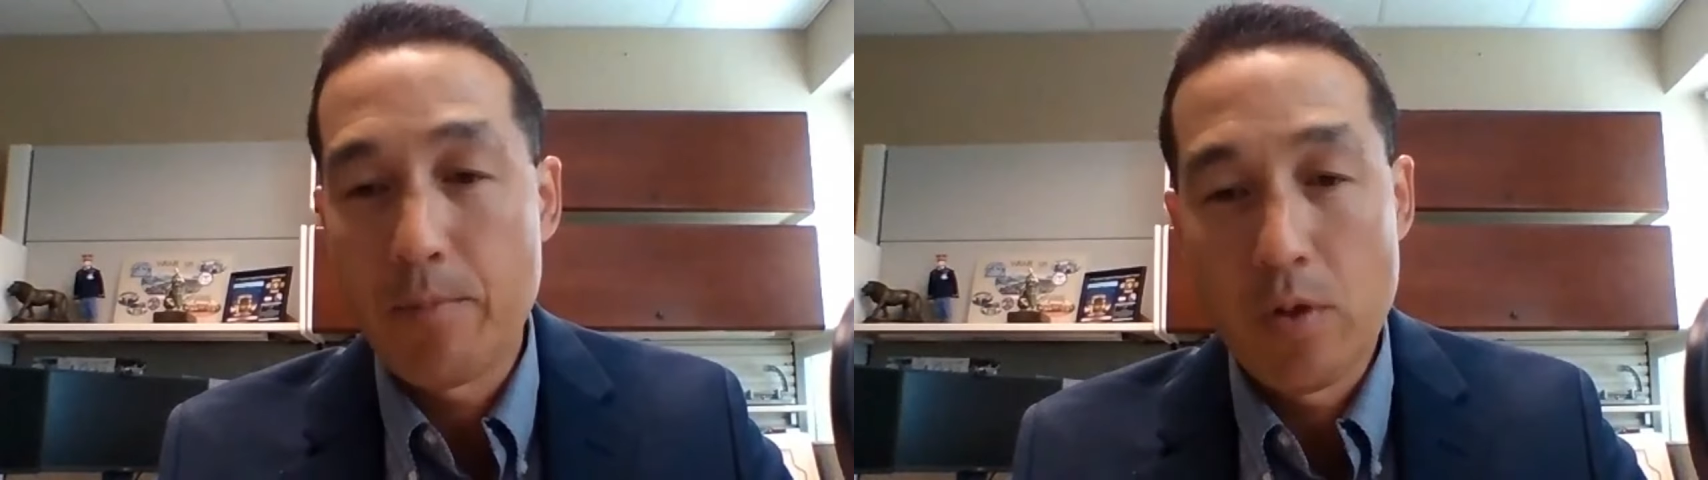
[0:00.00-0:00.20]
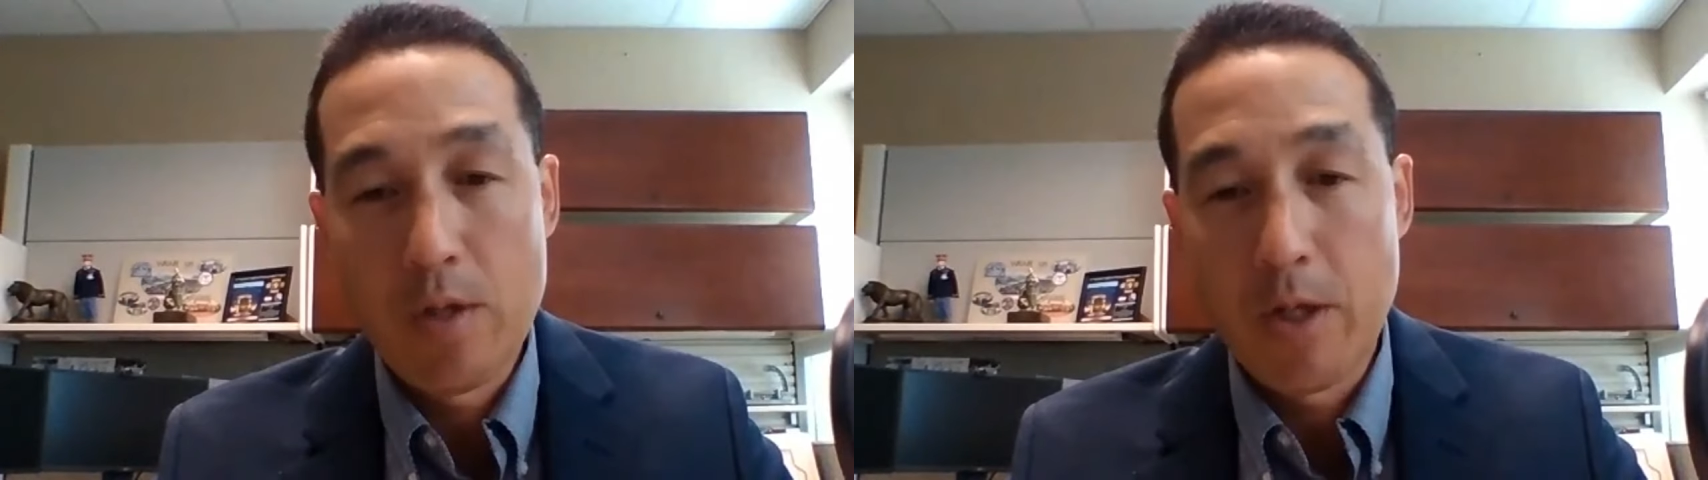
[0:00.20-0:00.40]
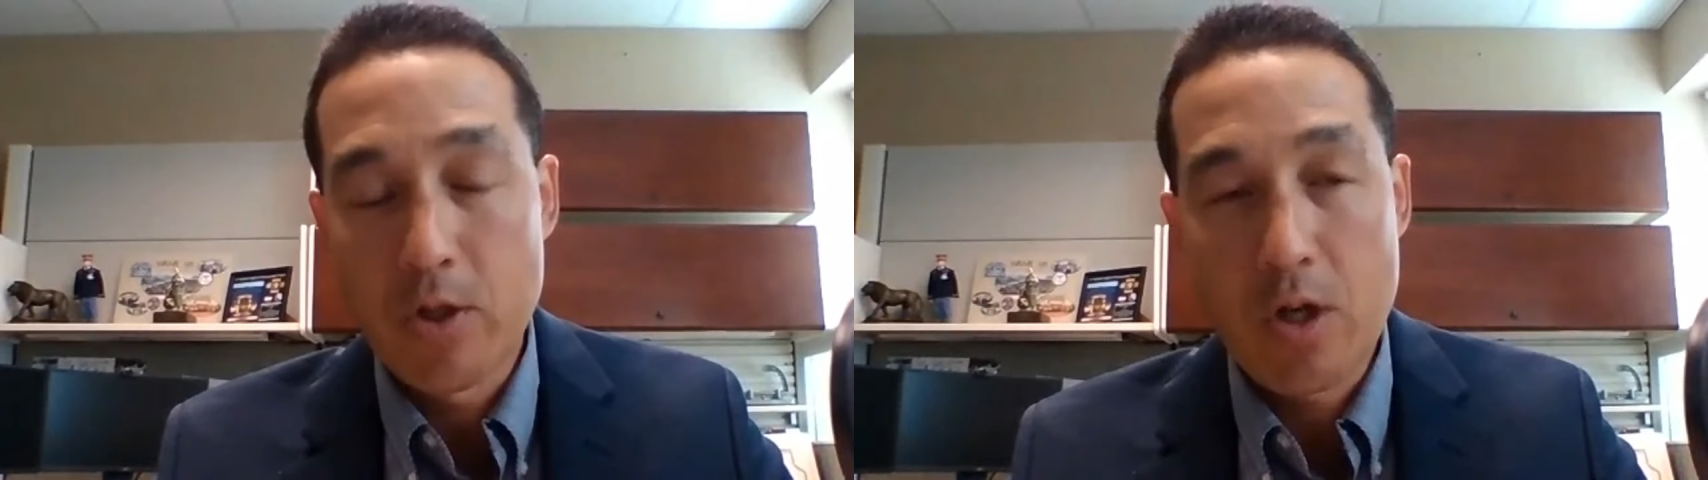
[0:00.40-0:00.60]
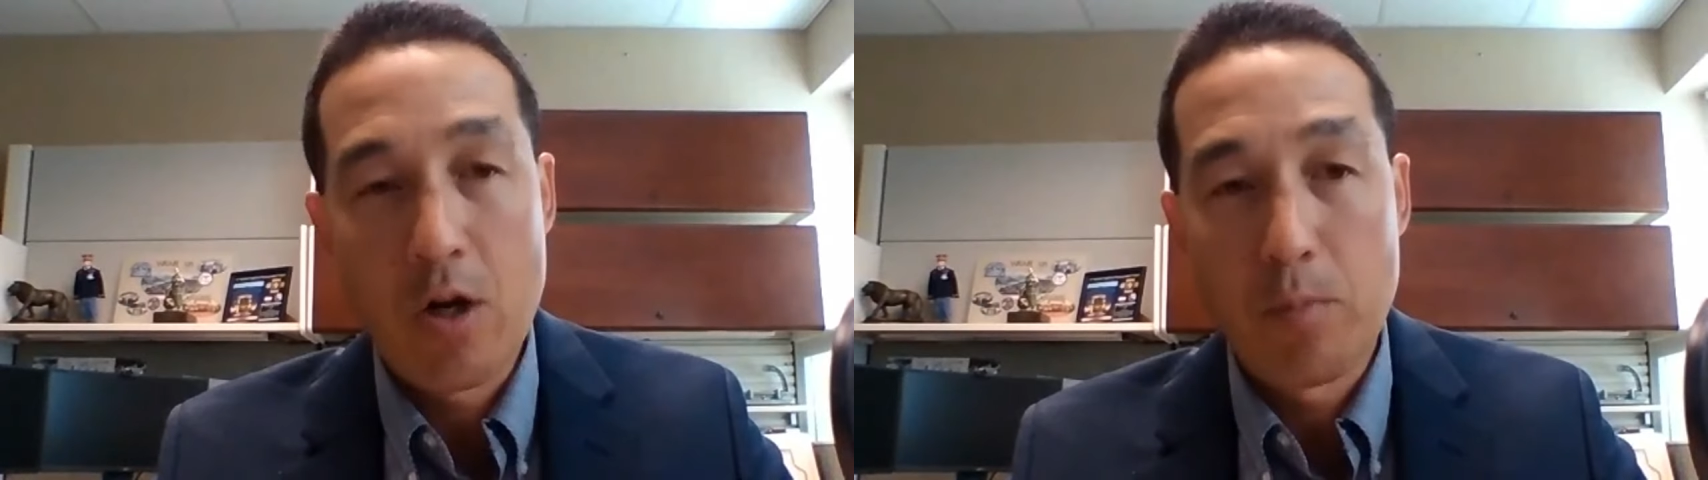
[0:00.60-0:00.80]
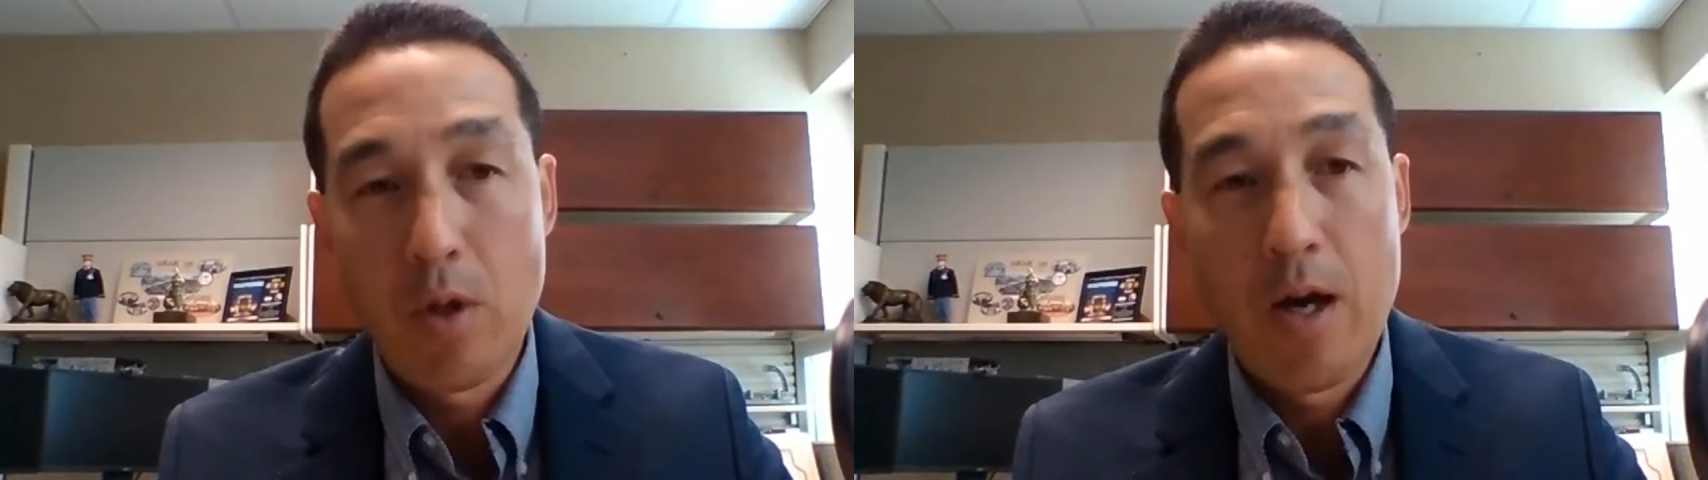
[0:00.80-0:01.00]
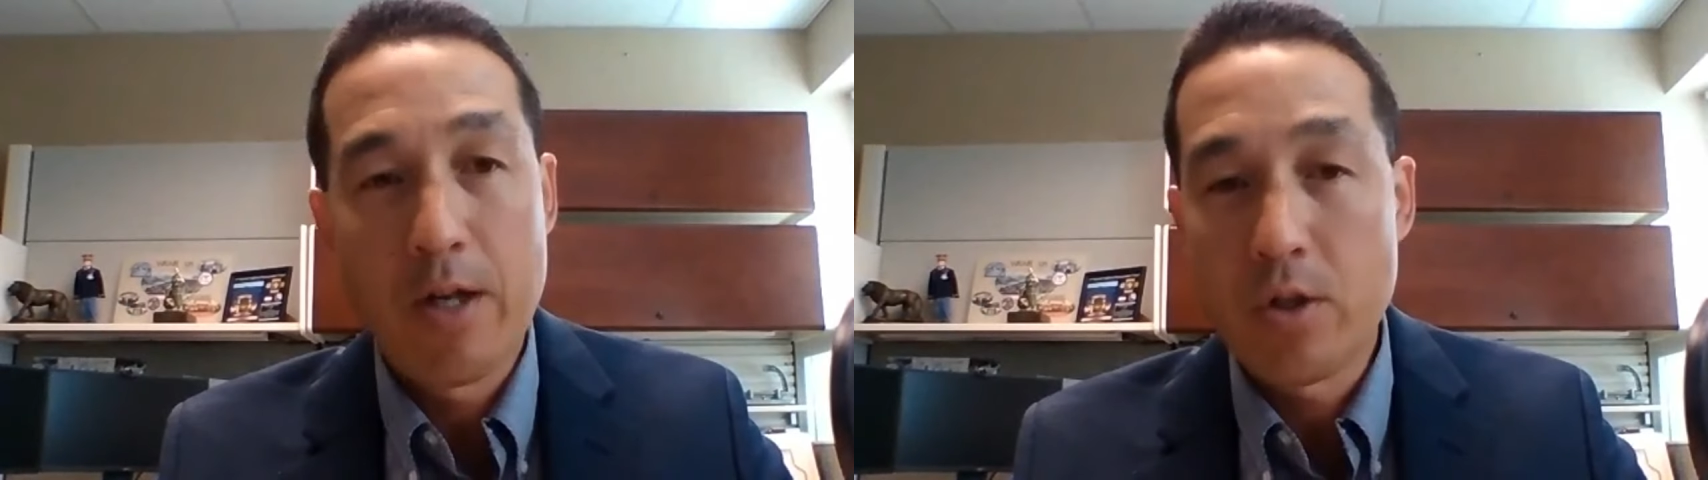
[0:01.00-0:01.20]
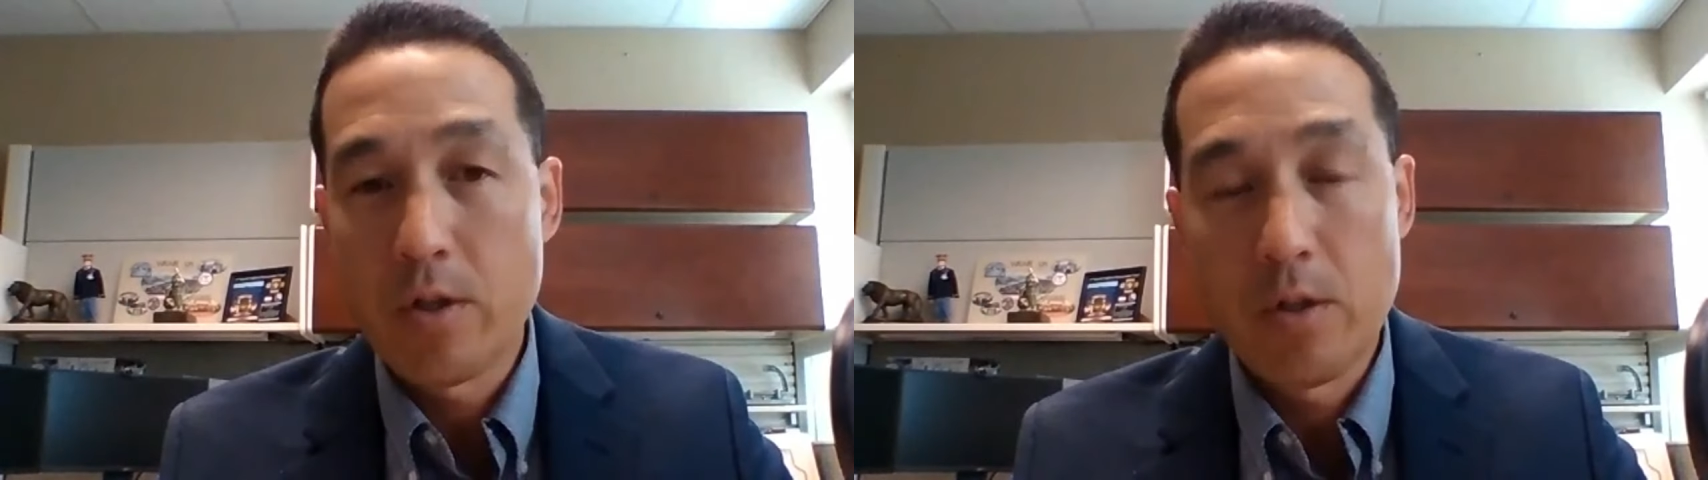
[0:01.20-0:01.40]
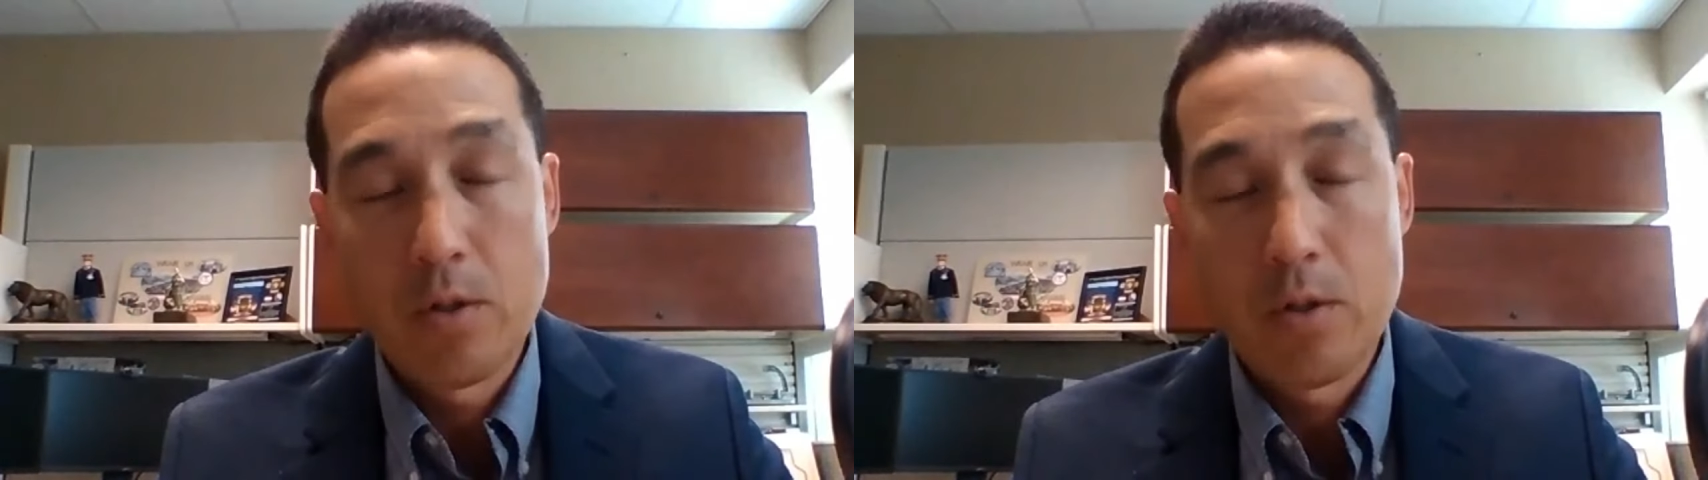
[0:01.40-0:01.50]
pretty much carte blanche.